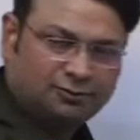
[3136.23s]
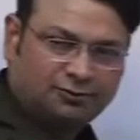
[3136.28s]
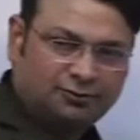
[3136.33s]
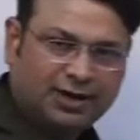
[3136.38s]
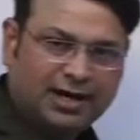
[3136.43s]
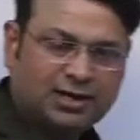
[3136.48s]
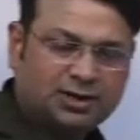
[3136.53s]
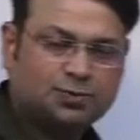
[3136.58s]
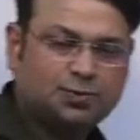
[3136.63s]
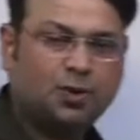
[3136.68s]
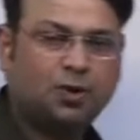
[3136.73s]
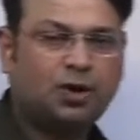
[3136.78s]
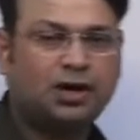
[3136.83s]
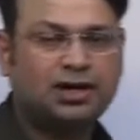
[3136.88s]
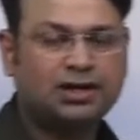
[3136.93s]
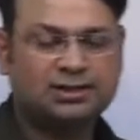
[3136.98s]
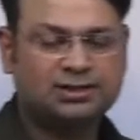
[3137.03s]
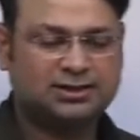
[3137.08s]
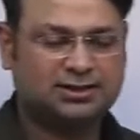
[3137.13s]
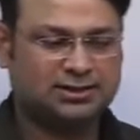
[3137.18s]
French
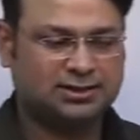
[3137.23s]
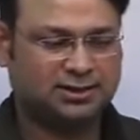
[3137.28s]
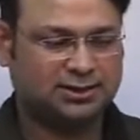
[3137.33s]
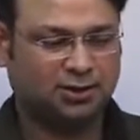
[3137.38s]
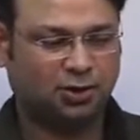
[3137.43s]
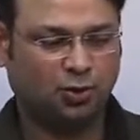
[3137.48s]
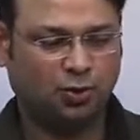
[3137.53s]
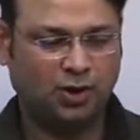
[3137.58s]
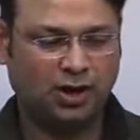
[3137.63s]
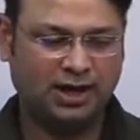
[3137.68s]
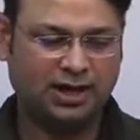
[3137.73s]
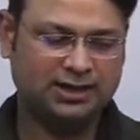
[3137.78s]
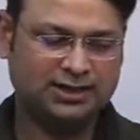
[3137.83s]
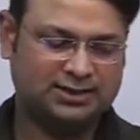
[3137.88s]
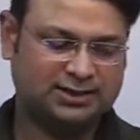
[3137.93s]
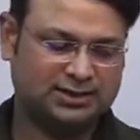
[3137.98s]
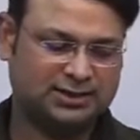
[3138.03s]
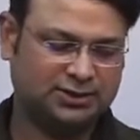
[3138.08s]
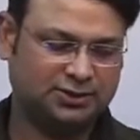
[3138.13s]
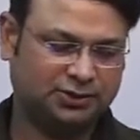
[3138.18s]
Boas
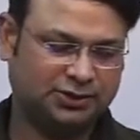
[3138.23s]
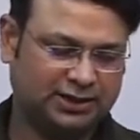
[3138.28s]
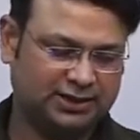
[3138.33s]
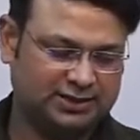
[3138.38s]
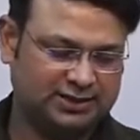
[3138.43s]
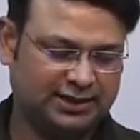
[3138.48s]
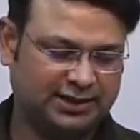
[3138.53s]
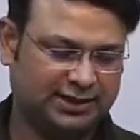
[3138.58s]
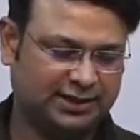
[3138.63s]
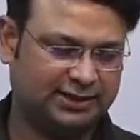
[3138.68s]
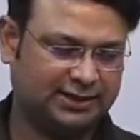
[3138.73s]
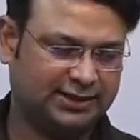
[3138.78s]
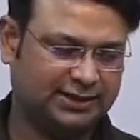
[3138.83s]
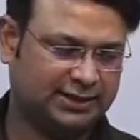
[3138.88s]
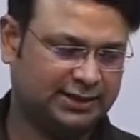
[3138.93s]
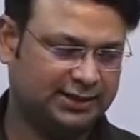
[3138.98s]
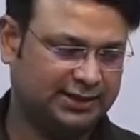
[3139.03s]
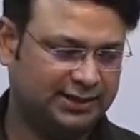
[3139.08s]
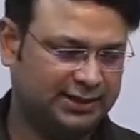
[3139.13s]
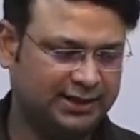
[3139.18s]
was, you can say,
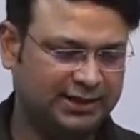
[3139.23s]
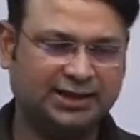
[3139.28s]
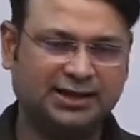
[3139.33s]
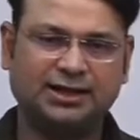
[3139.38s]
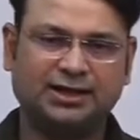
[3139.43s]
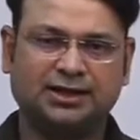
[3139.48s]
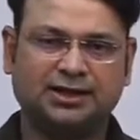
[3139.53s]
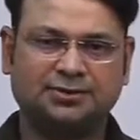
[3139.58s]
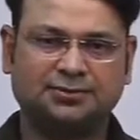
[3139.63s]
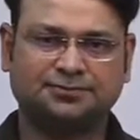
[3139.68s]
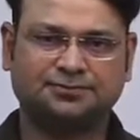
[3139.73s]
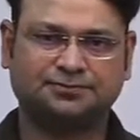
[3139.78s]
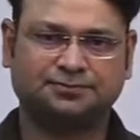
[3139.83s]
he